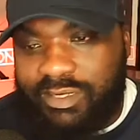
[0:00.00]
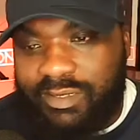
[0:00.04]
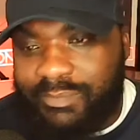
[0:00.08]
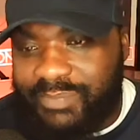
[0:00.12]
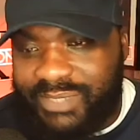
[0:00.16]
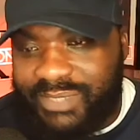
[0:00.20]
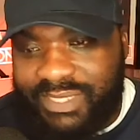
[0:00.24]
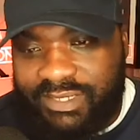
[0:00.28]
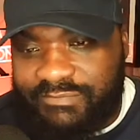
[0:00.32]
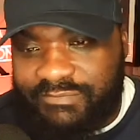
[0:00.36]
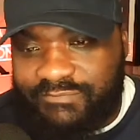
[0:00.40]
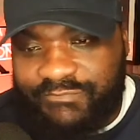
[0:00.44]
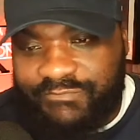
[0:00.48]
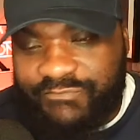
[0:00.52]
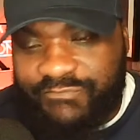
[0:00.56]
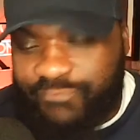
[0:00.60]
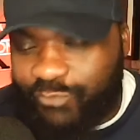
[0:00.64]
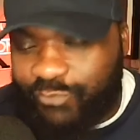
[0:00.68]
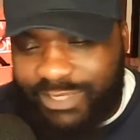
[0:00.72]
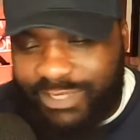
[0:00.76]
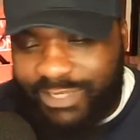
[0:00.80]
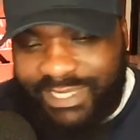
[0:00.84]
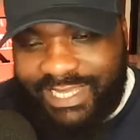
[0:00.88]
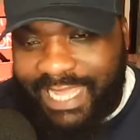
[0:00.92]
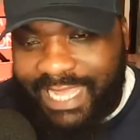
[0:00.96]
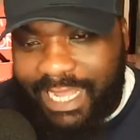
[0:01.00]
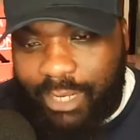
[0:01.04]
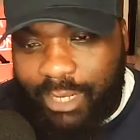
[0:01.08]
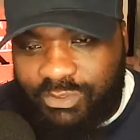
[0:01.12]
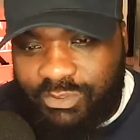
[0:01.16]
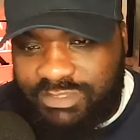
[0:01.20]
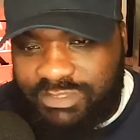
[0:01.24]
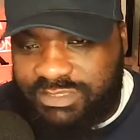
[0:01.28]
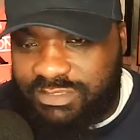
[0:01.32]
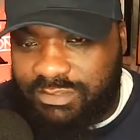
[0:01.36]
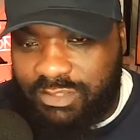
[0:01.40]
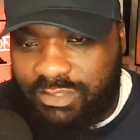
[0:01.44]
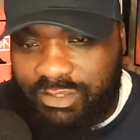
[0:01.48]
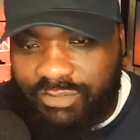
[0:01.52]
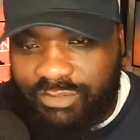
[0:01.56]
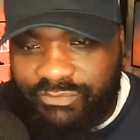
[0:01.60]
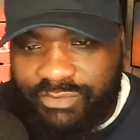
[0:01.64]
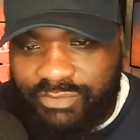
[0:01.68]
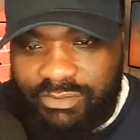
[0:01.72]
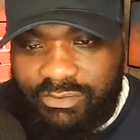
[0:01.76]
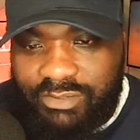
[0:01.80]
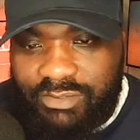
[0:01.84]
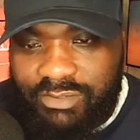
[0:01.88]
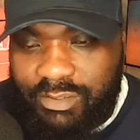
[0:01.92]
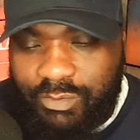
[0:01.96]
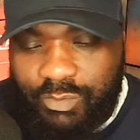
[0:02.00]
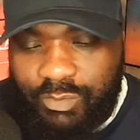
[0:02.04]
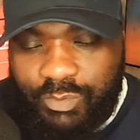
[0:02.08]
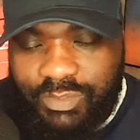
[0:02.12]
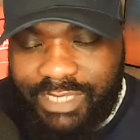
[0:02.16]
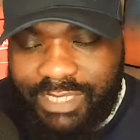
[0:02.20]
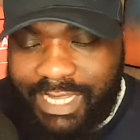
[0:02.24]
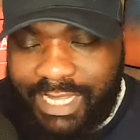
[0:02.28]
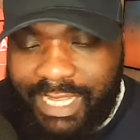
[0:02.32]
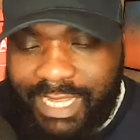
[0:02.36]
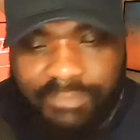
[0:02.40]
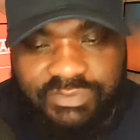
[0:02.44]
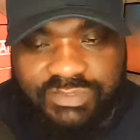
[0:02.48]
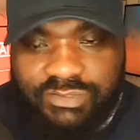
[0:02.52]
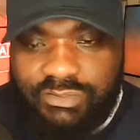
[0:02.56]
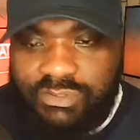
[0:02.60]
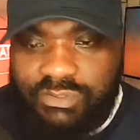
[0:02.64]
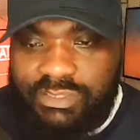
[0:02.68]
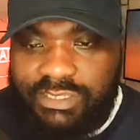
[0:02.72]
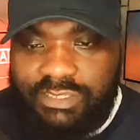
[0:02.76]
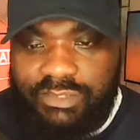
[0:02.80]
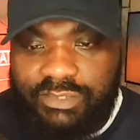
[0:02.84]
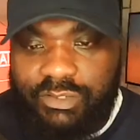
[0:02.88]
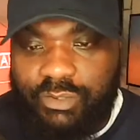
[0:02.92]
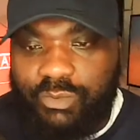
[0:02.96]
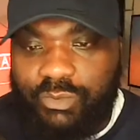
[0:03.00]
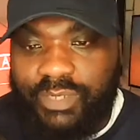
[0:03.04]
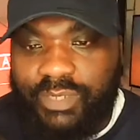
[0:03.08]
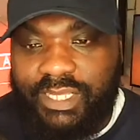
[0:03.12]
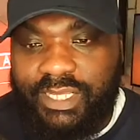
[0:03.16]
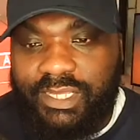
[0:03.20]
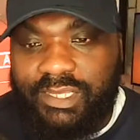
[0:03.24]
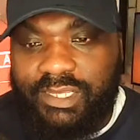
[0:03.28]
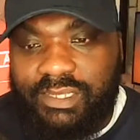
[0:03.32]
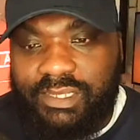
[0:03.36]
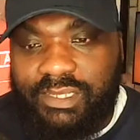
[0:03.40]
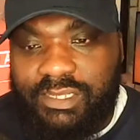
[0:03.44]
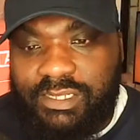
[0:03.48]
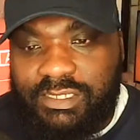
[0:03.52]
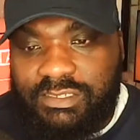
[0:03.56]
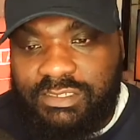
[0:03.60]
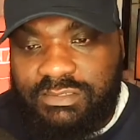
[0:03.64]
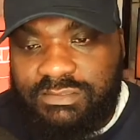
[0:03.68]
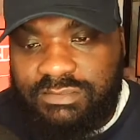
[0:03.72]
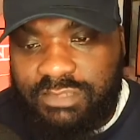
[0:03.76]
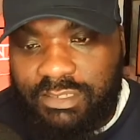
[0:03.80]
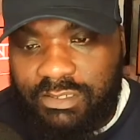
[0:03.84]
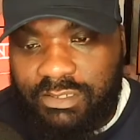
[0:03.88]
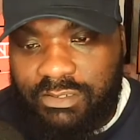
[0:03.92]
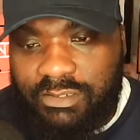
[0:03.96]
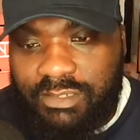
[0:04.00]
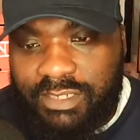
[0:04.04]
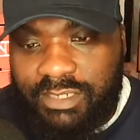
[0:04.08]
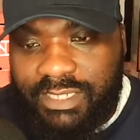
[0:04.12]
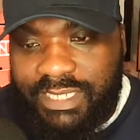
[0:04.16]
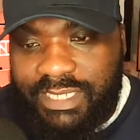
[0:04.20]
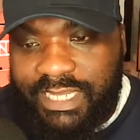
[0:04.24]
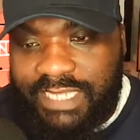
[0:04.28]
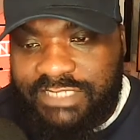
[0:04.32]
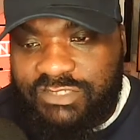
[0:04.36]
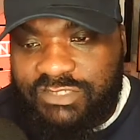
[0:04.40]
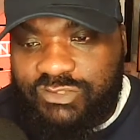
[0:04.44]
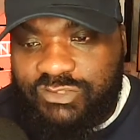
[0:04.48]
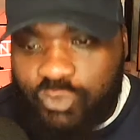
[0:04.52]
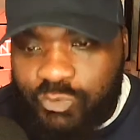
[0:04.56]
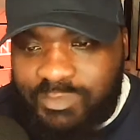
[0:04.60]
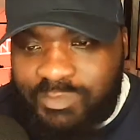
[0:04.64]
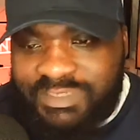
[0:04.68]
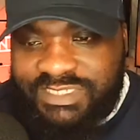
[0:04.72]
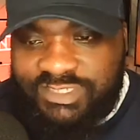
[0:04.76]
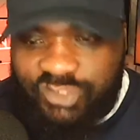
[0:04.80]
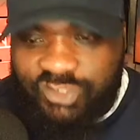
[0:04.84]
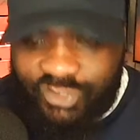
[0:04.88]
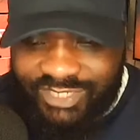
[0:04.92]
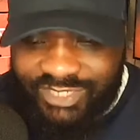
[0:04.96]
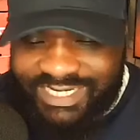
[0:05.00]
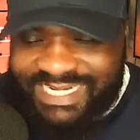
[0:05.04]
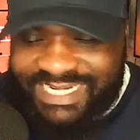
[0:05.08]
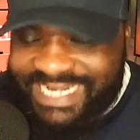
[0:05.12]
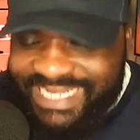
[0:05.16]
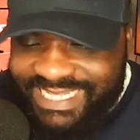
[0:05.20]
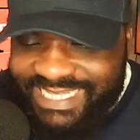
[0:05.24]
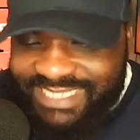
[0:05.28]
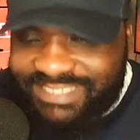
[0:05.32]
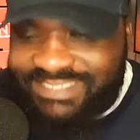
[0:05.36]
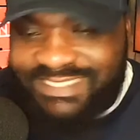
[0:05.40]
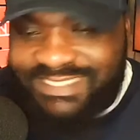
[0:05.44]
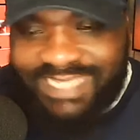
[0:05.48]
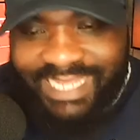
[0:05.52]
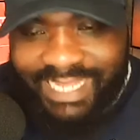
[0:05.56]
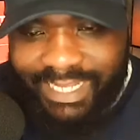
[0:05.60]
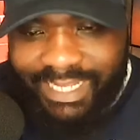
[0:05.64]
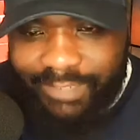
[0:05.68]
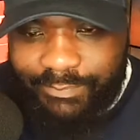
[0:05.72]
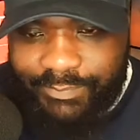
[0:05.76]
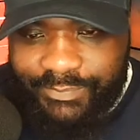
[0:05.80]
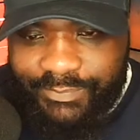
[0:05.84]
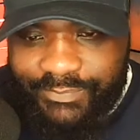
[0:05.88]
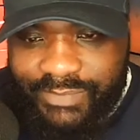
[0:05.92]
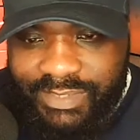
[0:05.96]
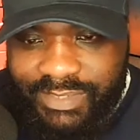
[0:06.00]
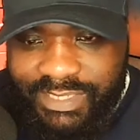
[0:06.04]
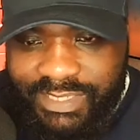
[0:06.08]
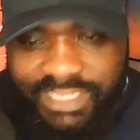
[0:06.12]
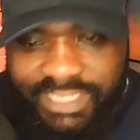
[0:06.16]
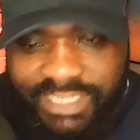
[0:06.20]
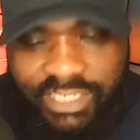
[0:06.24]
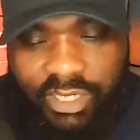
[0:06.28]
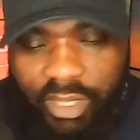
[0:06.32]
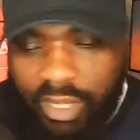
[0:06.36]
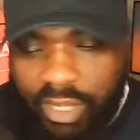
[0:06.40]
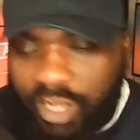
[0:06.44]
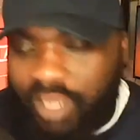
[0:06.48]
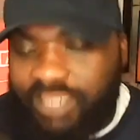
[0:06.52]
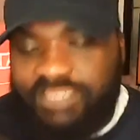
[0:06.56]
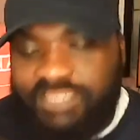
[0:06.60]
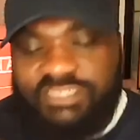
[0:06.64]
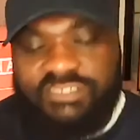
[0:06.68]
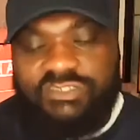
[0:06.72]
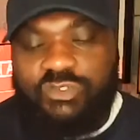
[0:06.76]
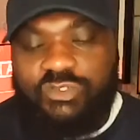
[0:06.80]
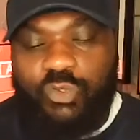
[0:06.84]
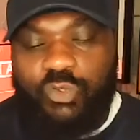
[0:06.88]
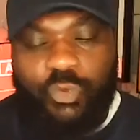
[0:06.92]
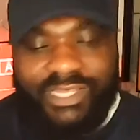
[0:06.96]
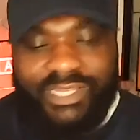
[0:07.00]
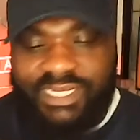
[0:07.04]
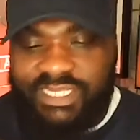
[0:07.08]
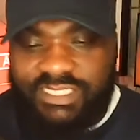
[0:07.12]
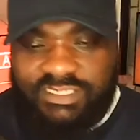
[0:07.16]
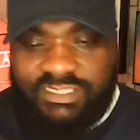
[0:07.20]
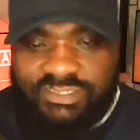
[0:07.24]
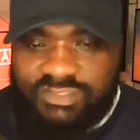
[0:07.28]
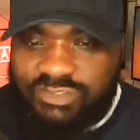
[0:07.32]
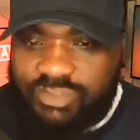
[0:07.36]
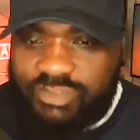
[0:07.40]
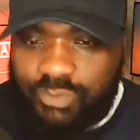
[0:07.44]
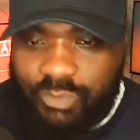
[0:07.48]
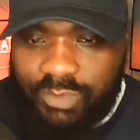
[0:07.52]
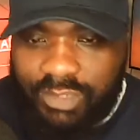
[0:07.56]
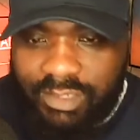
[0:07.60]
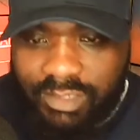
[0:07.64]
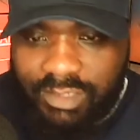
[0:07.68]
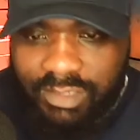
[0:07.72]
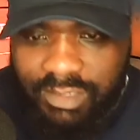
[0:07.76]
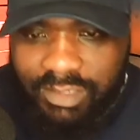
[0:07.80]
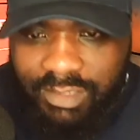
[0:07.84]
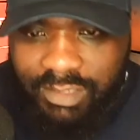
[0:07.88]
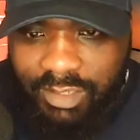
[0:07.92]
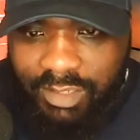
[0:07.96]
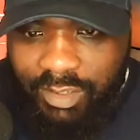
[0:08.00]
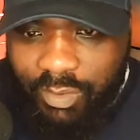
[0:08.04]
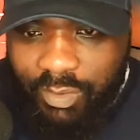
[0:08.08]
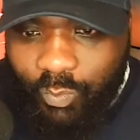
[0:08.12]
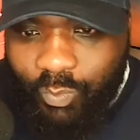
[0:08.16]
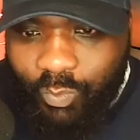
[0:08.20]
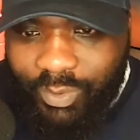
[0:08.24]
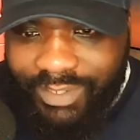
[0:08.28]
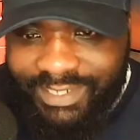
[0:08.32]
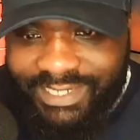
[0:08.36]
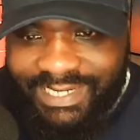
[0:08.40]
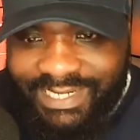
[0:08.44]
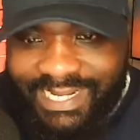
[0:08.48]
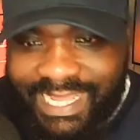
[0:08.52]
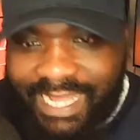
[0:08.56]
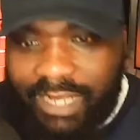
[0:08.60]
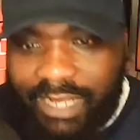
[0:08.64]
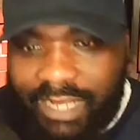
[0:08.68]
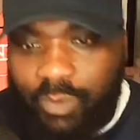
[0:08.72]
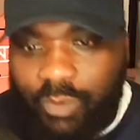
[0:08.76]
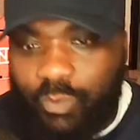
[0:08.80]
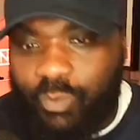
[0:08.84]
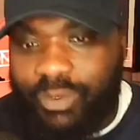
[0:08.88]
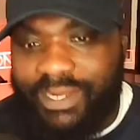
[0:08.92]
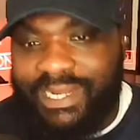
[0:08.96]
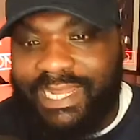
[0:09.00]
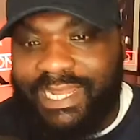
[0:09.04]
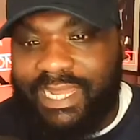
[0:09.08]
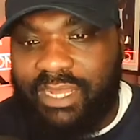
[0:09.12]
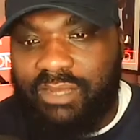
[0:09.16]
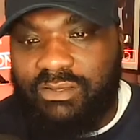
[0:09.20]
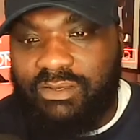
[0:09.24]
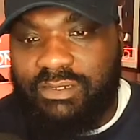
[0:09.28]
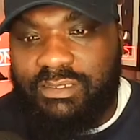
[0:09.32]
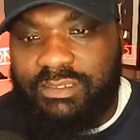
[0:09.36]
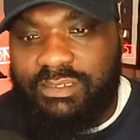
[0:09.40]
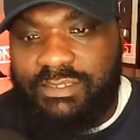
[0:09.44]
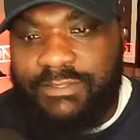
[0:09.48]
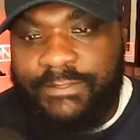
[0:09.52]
to be a 48-hour scenario. Absolutely no way. So Stormzy's going to need time. He can't just quickly just do a 1 in out, 1 out.